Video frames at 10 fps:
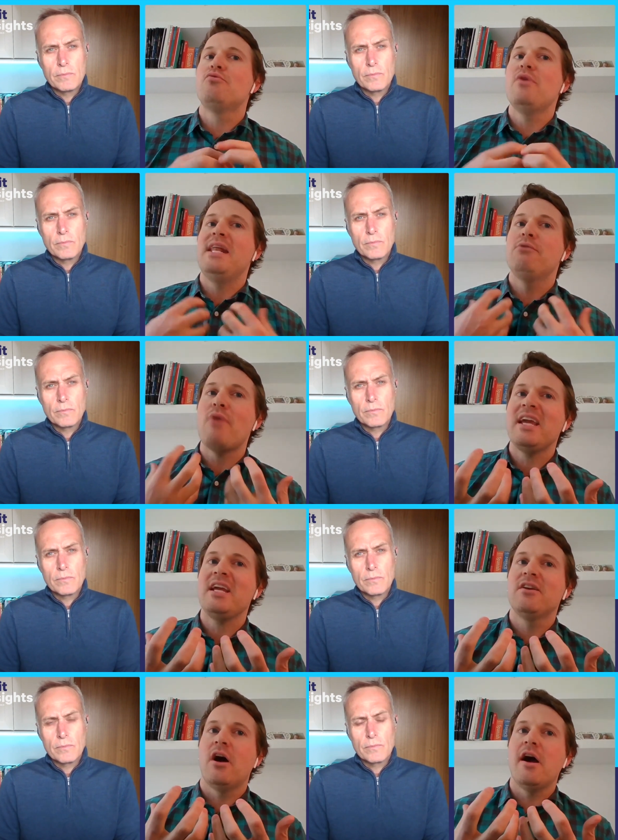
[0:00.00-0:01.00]
Speaker 1: really
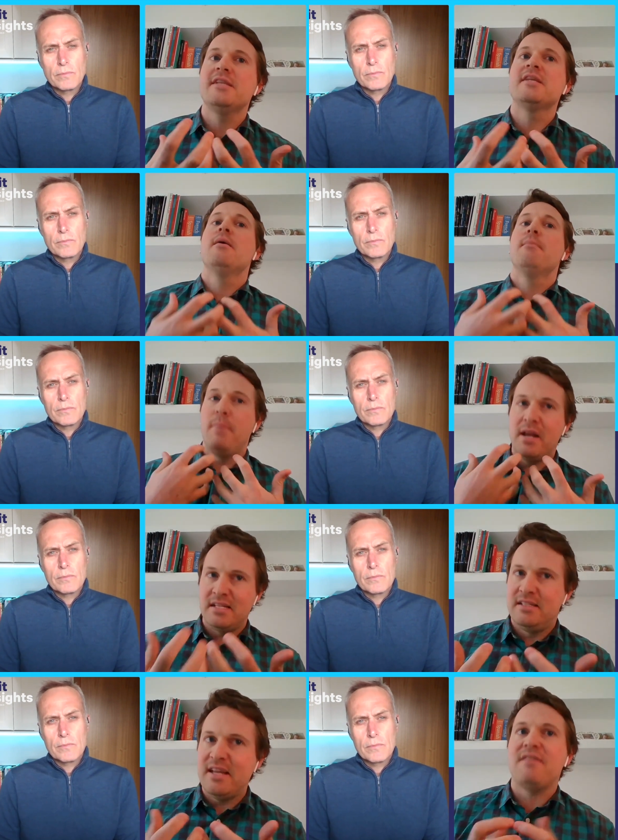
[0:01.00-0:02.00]
recognize, but it's
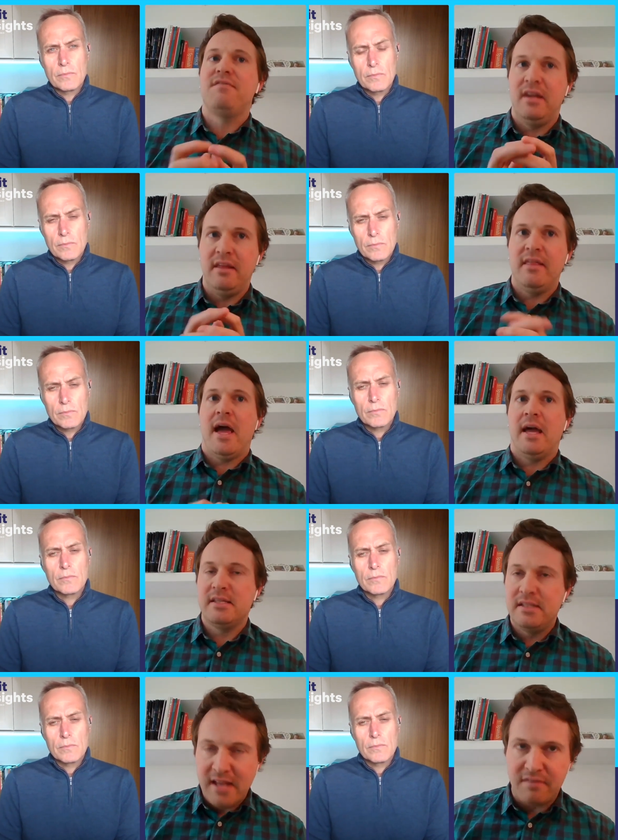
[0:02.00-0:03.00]
definitely there. It's
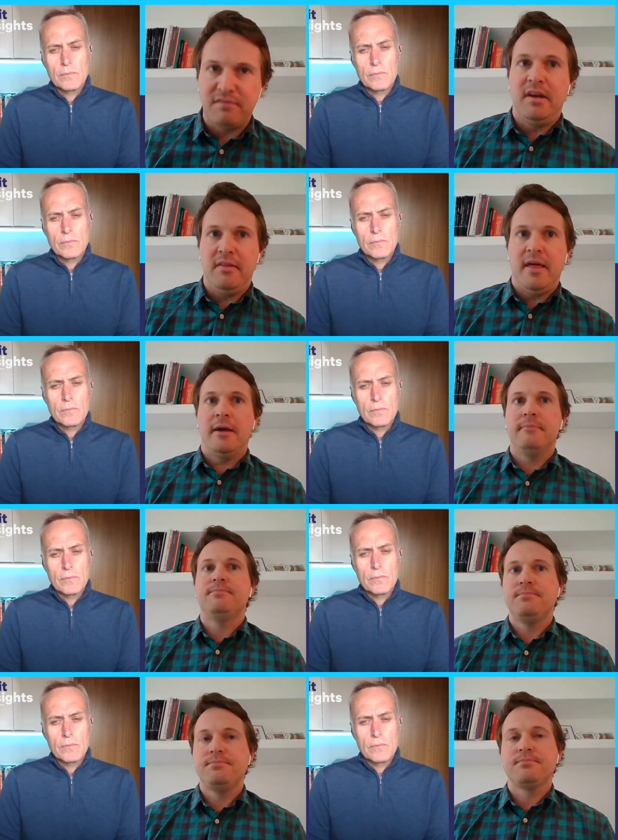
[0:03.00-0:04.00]
definitely there.
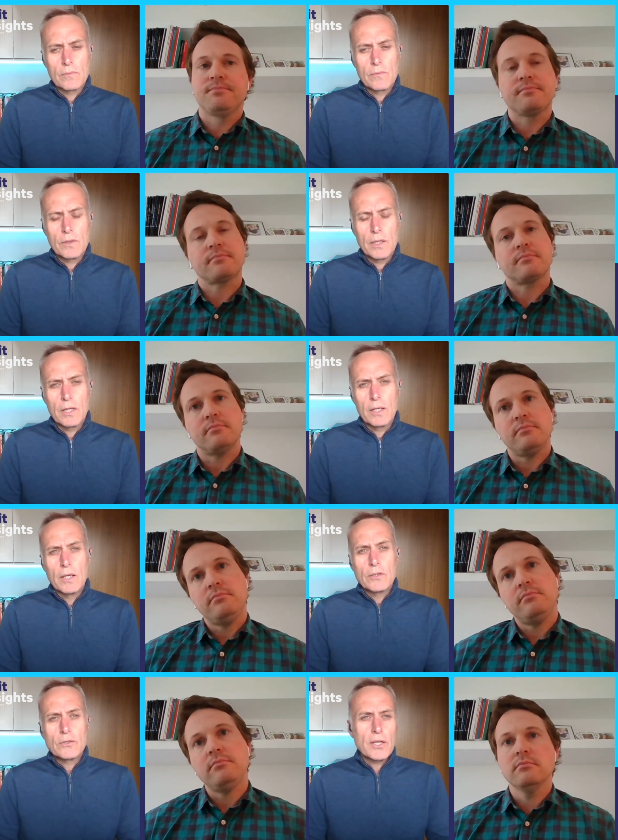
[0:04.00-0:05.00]
Speaker 2: Yeah.
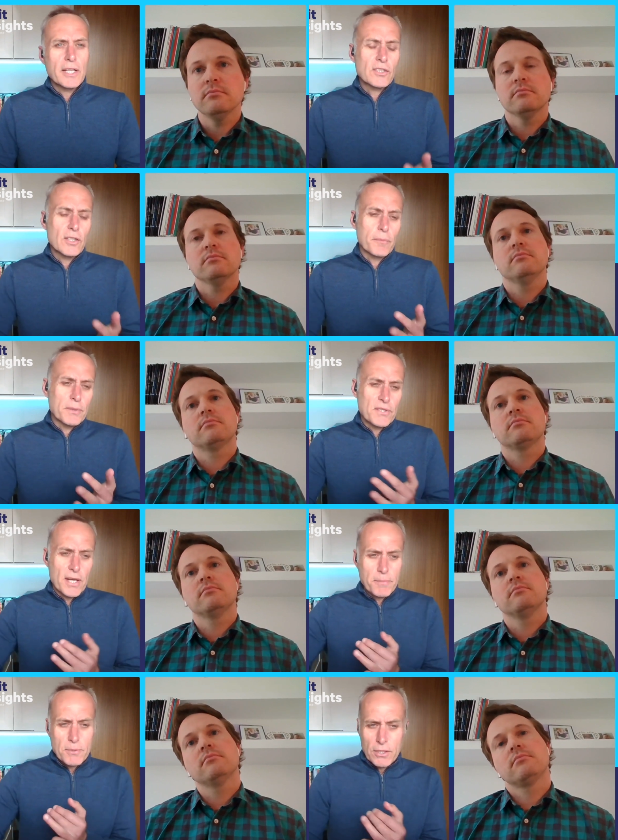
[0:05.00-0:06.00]
So that's the
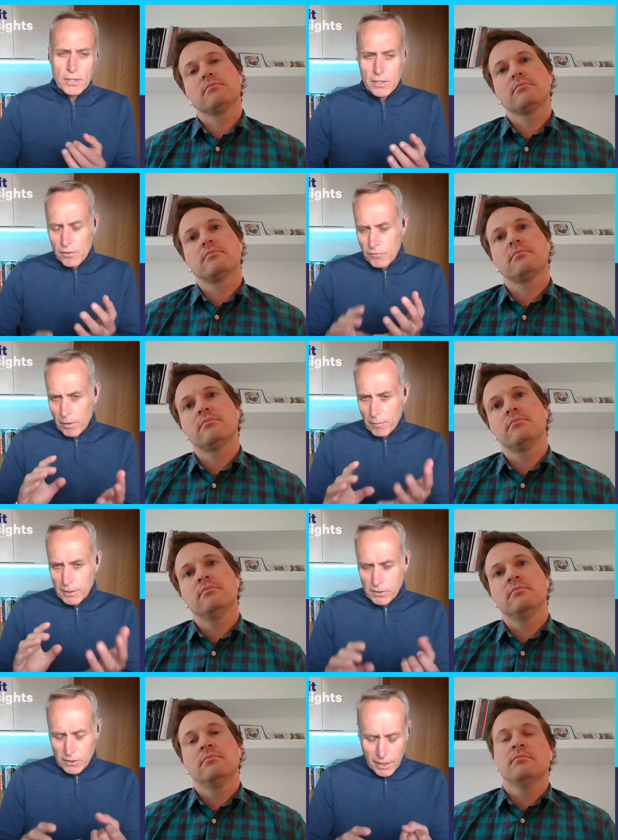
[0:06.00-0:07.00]
perception, if I'm
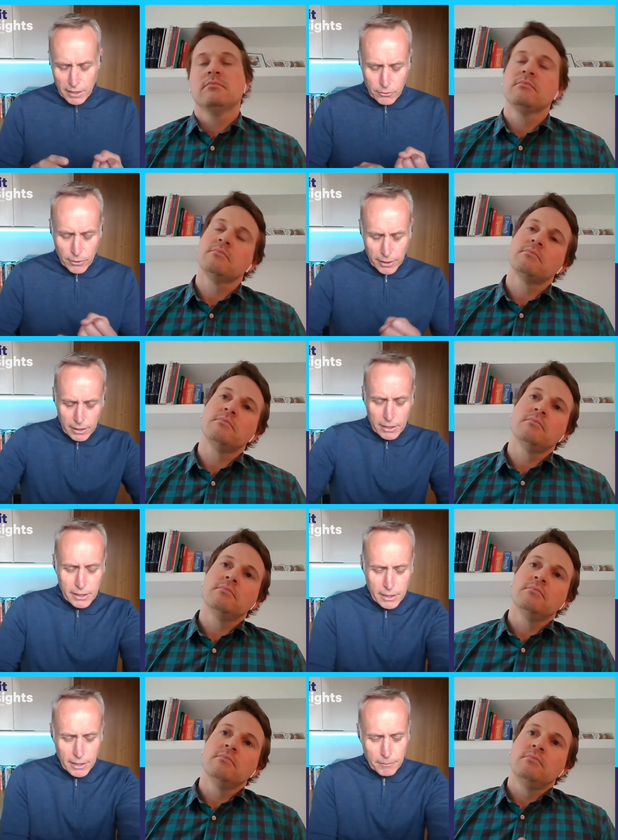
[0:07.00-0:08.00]
understanding
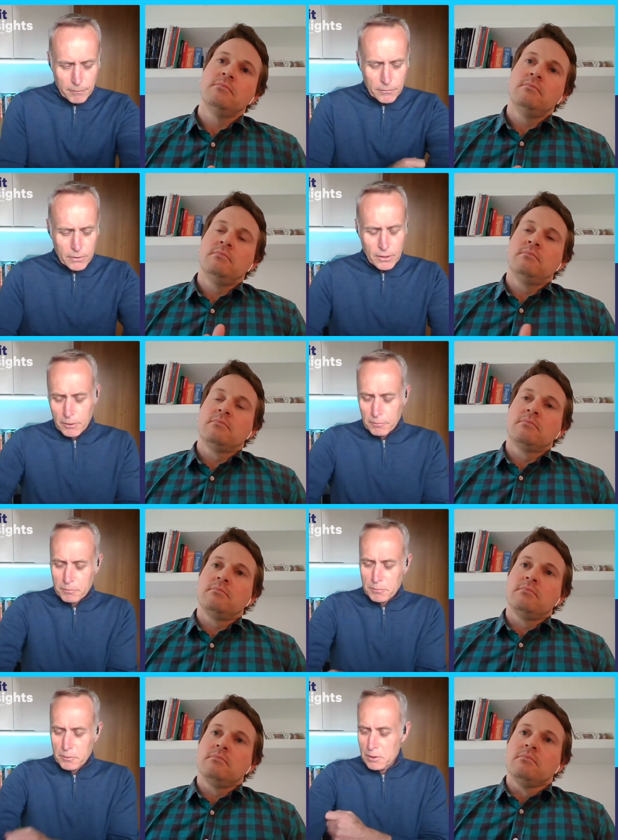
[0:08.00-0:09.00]
correctly. Um,
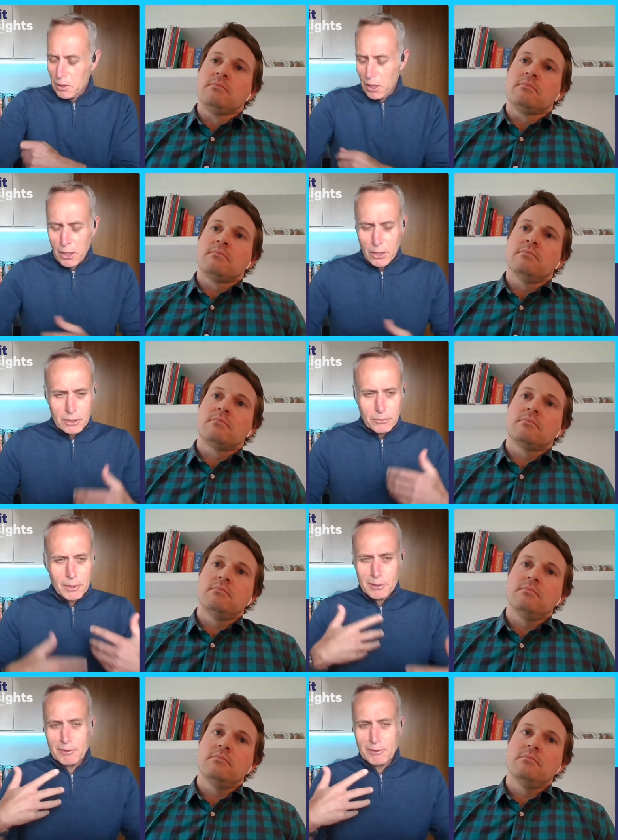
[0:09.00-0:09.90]
I like to really